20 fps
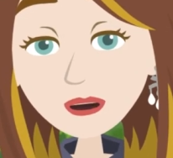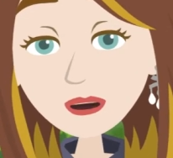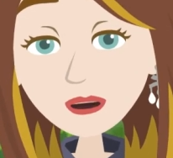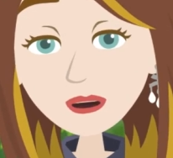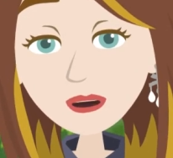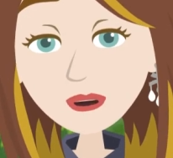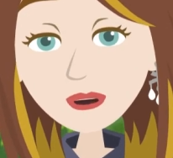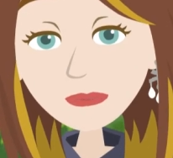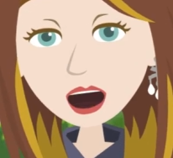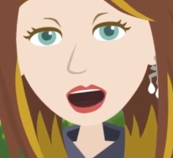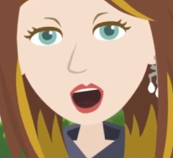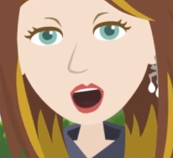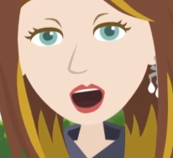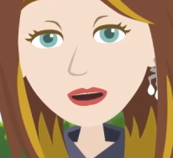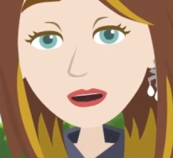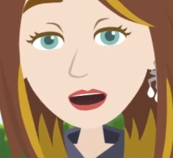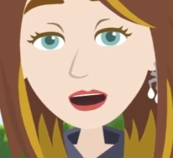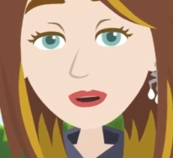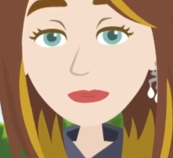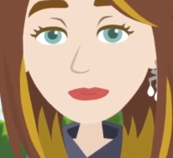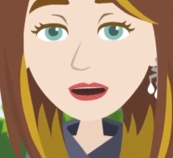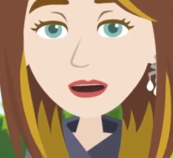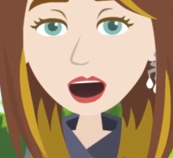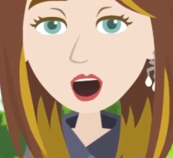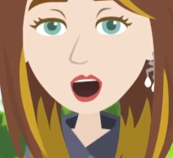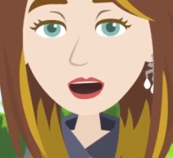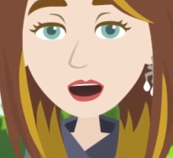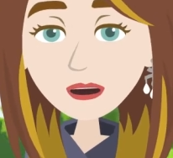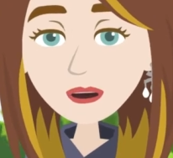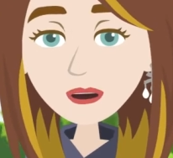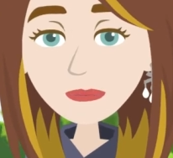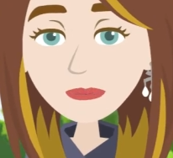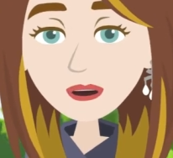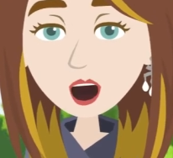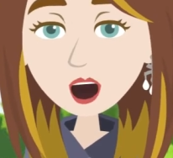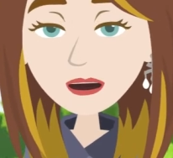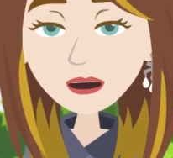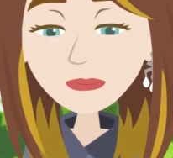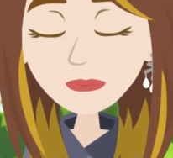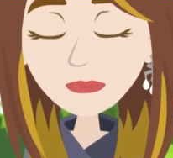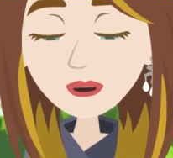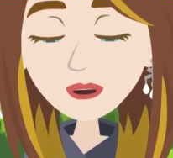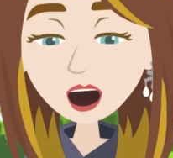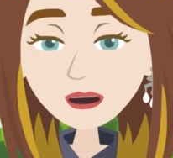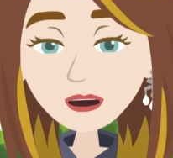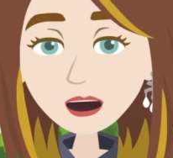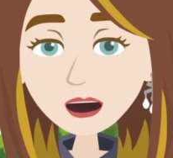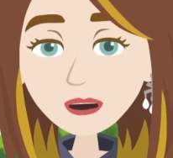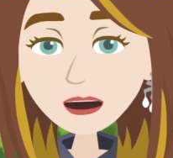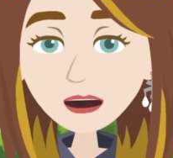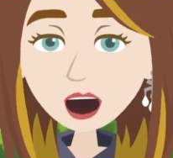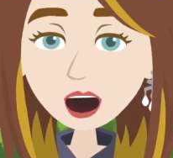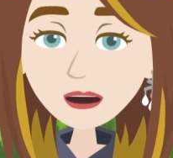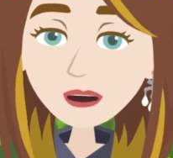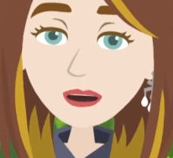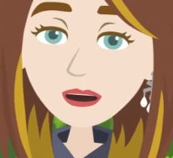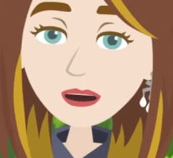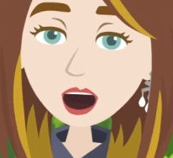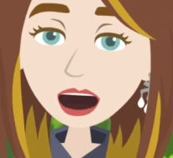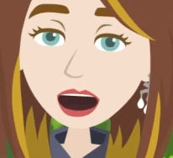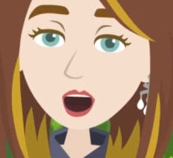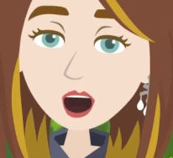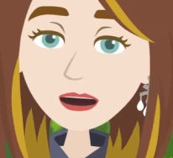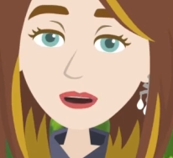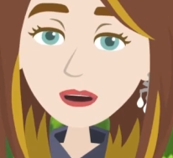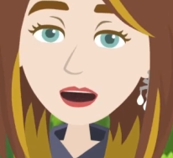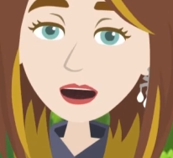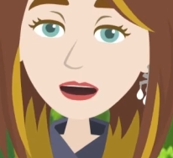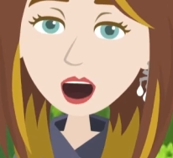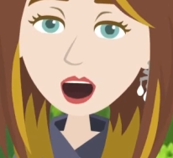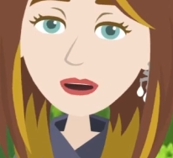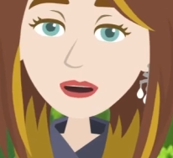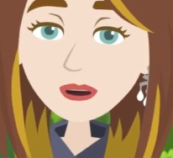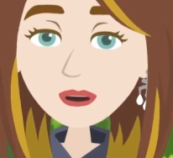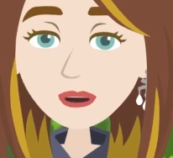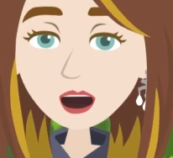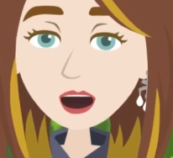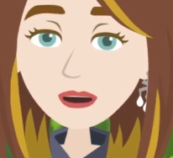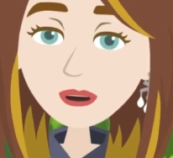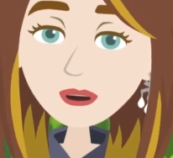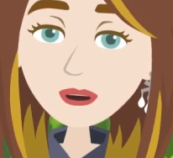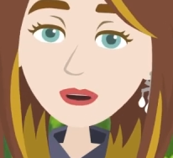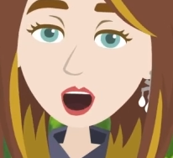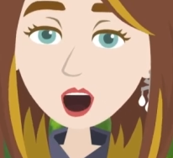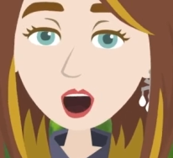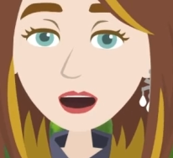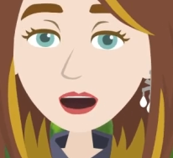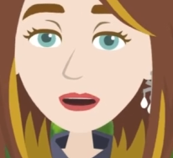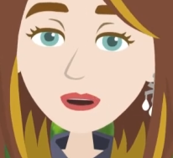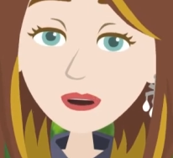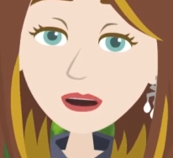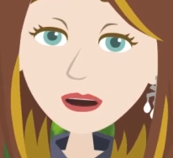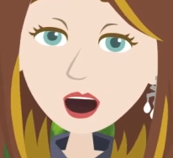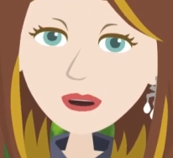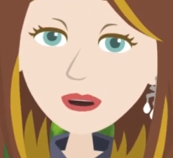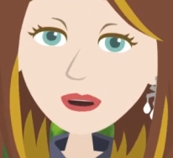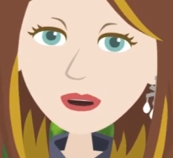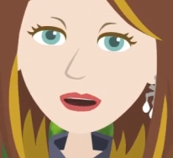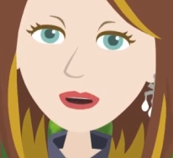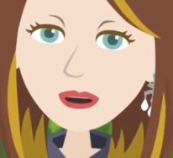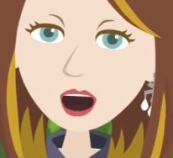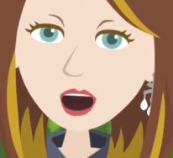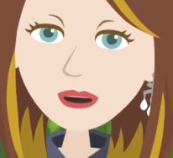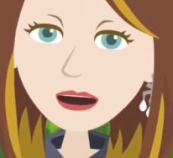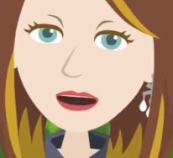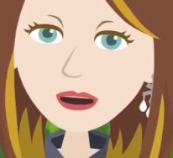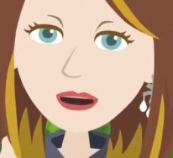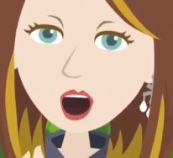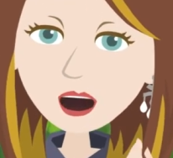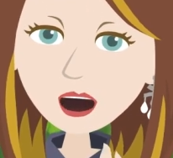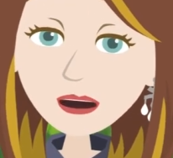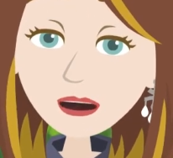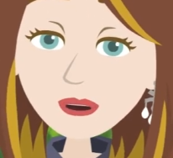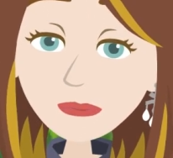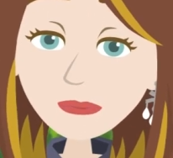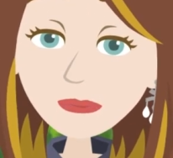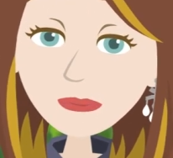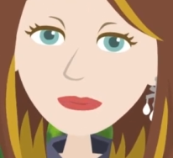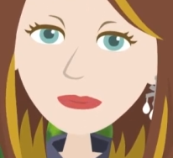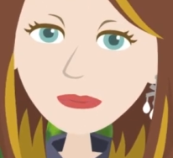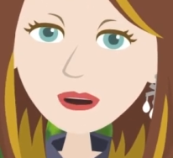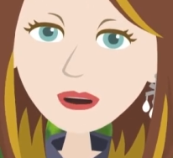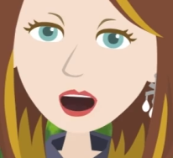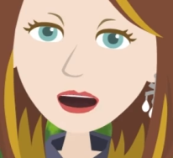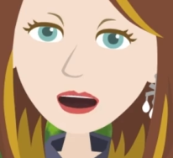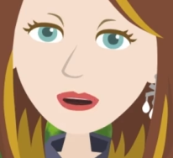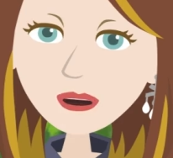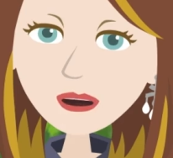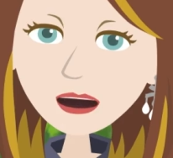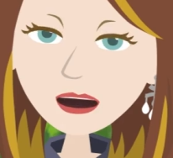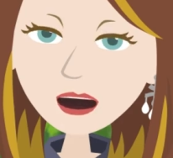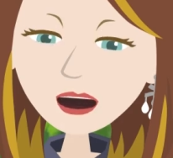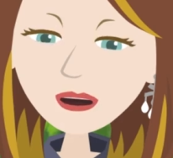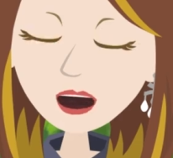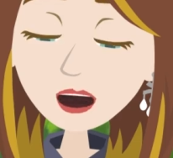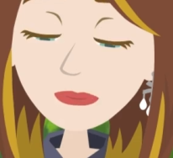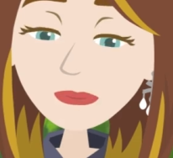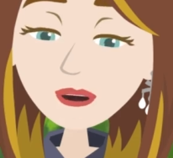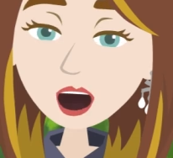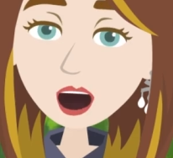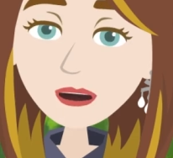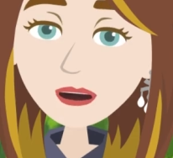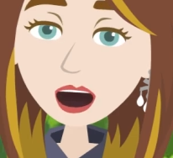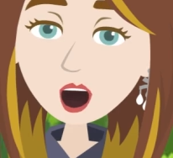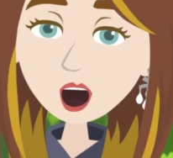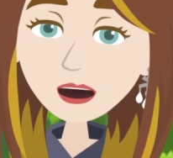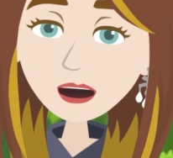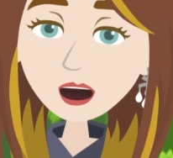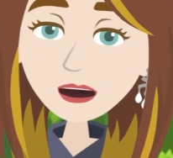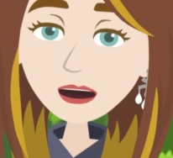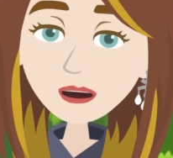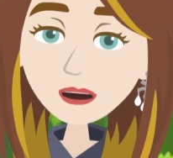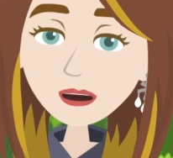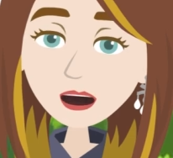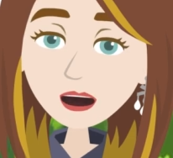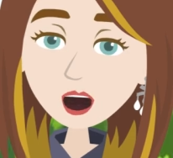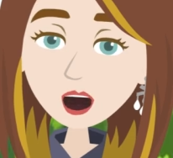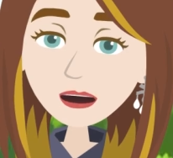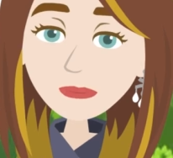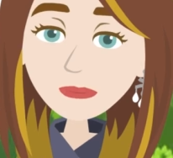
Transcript: The flow just flows and never stops flowing, and never stops flowing in the direction of what you want. And you put your boat in any